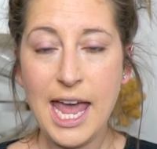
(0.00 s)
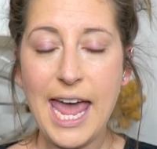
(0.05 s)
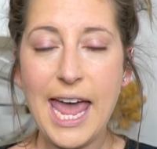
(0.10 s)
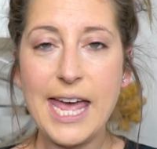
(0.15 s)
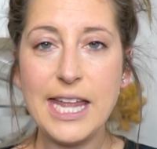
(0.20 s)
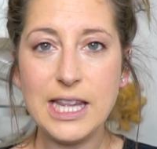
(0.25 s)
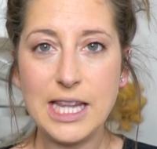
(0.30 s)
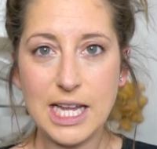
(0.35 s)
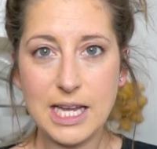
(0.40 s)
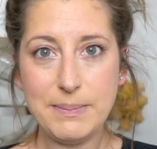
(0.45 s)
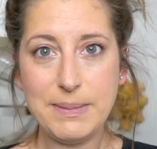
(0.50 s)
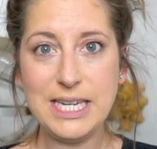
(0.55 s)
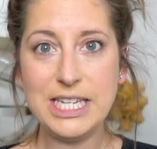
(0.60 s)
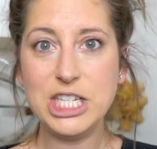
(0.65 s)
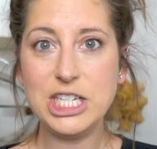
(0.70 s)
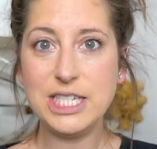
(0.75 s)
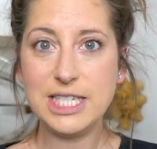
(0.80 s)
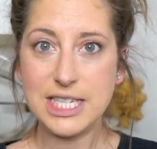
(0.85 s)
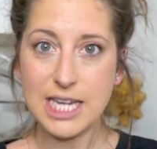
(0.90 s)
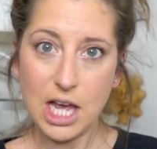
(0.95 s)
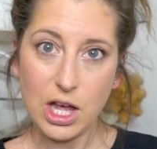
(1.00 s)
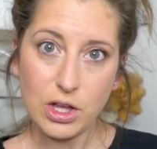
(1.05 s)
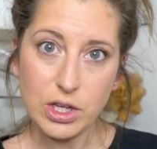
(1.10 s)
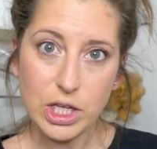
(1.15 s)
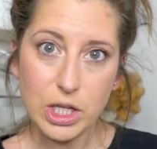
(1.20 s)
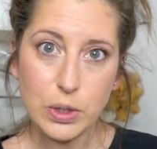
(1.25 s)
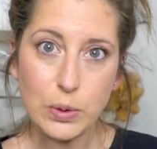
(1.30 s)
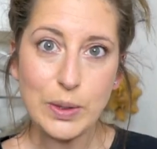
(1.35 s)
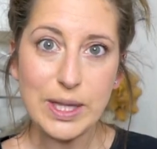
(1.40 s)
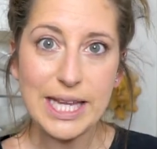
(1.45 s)
And let me just tell
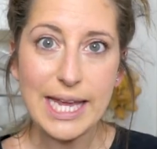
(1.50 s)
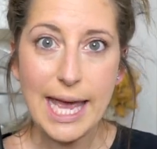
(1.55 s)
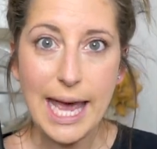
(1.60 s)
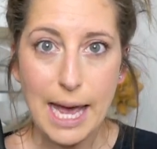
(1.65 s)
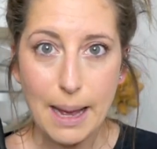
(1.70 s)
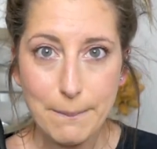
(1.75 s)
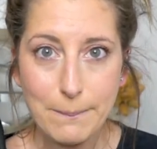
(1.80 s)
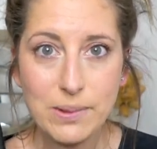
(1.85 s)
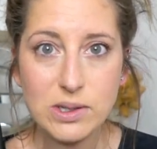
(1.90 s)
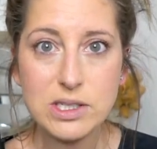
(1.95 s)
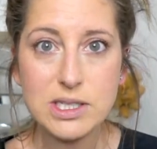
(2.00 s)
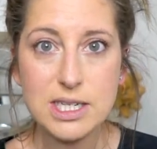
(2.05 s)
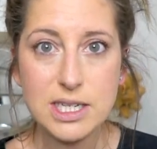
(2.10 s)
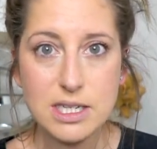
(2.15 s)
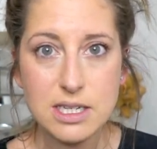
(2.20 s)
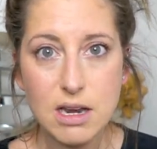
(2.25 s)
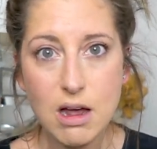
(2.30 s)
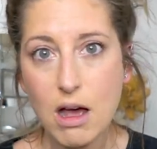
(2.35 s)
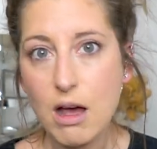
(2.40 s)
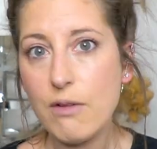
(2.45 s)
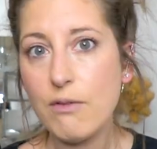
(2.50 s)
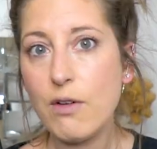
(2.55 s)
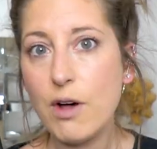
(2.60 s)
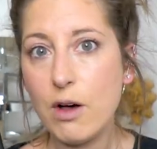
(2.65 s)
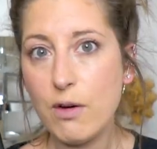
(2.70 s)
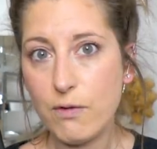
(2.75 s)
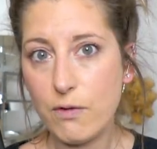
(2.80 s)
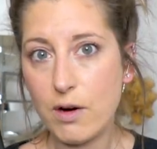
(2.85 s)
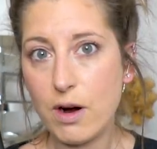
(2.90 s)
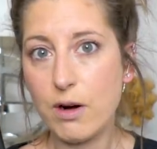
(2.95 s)
you, the apple did not
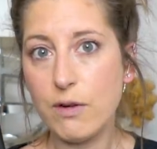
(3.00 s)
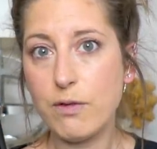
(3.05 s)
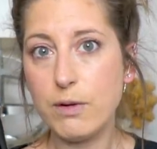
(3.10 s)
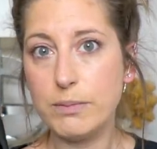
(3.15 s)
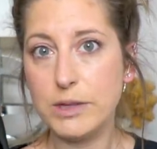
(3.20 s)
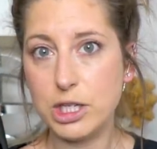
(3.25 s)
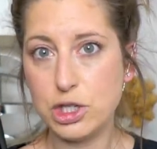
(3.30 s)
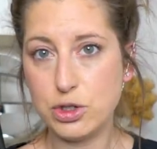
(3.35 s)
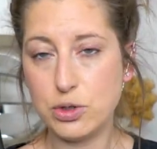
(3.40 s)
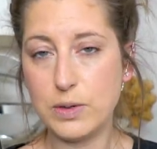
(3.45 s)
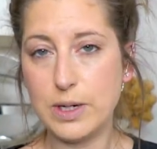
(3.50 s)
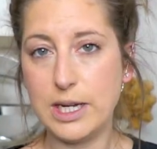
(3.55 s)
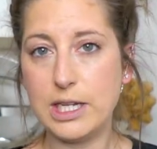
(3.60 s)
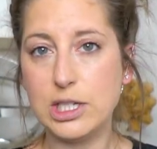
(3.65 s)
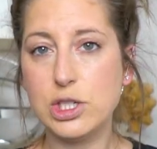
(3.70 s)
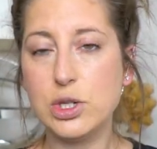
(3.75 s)
fall far from the tree.